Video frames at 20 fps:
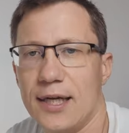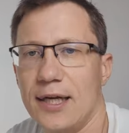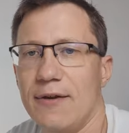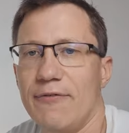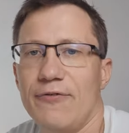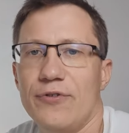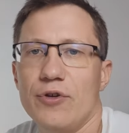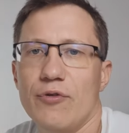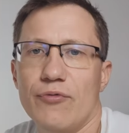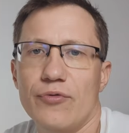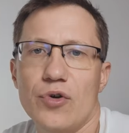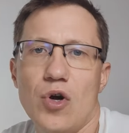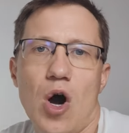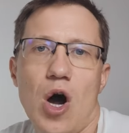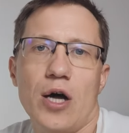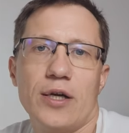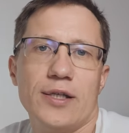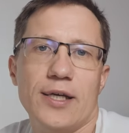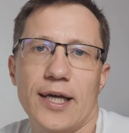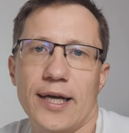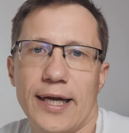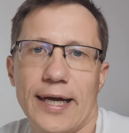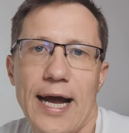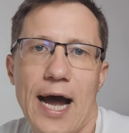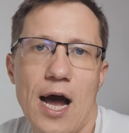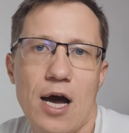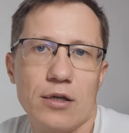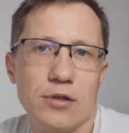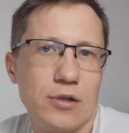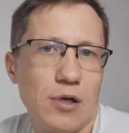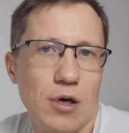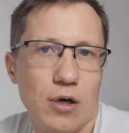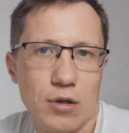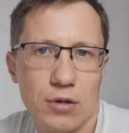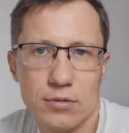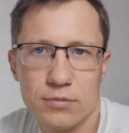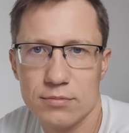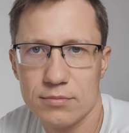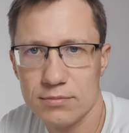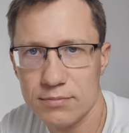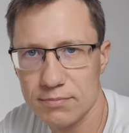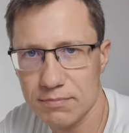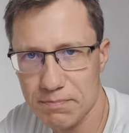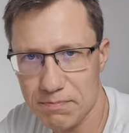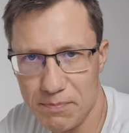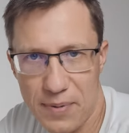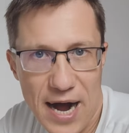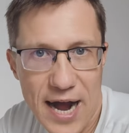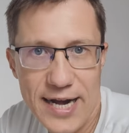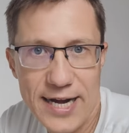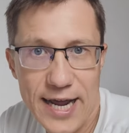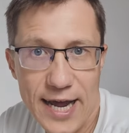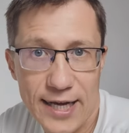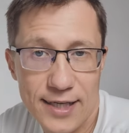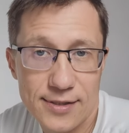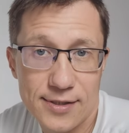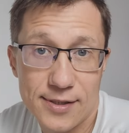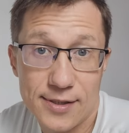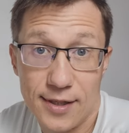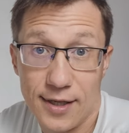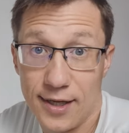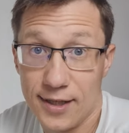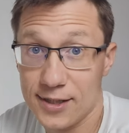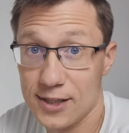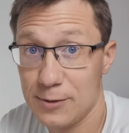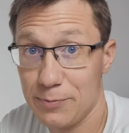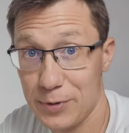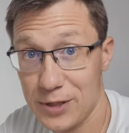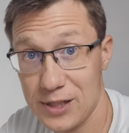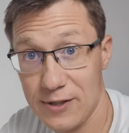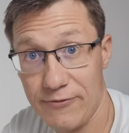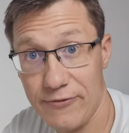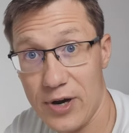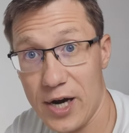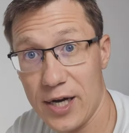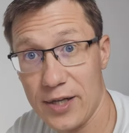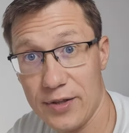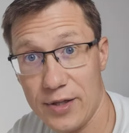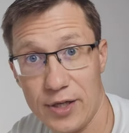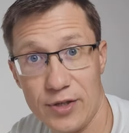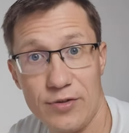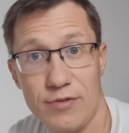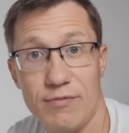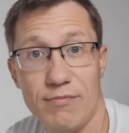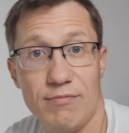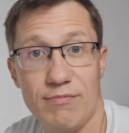if you've got an account on Binance and specified that